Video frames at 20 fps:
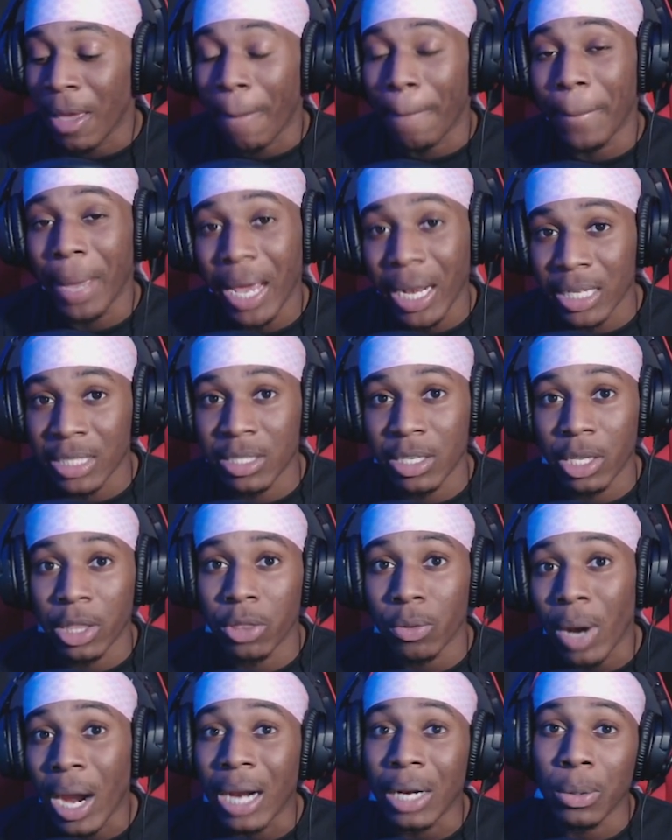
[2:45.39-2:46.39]
manage the
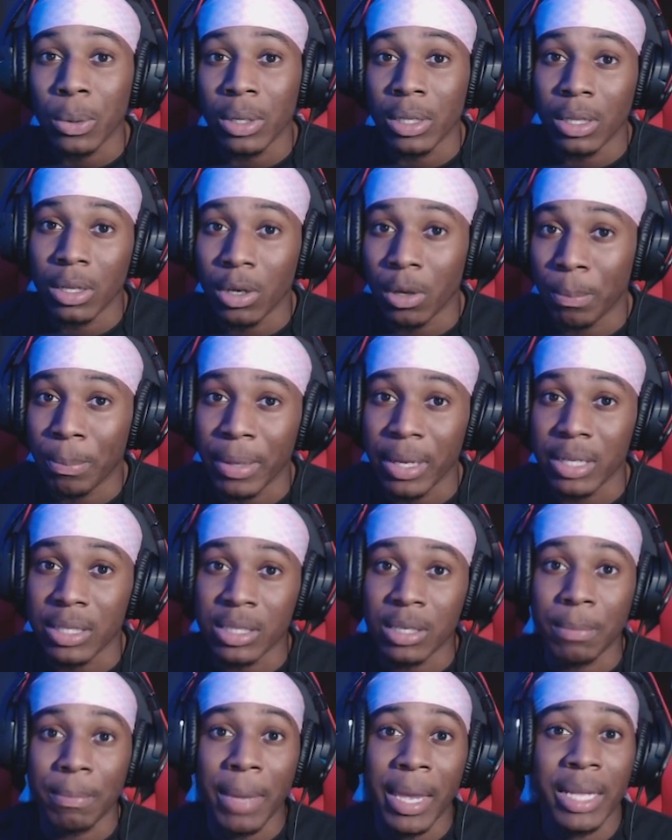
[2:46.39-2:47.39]
throttle a little bit
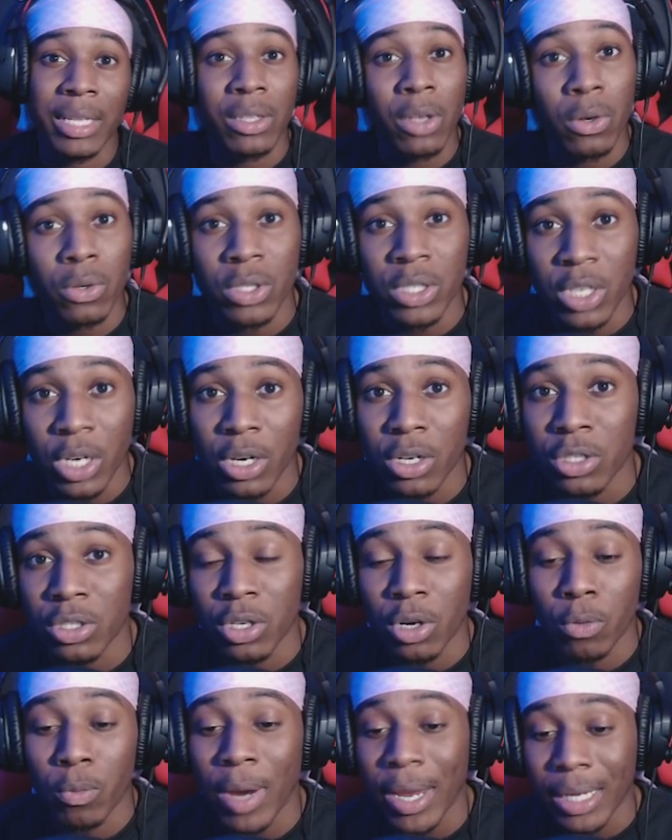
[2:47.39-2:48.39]
to make those turns
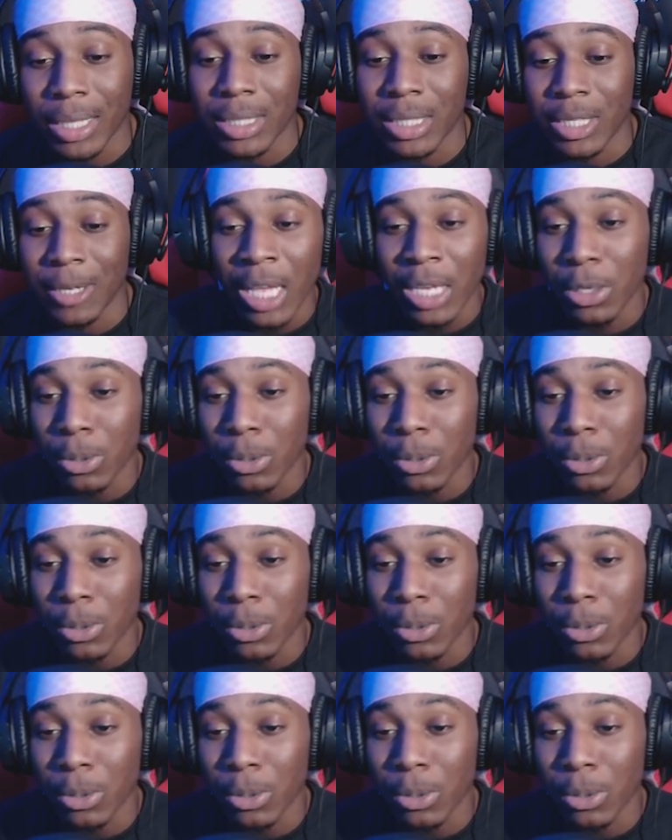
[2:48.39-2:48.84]
correctly.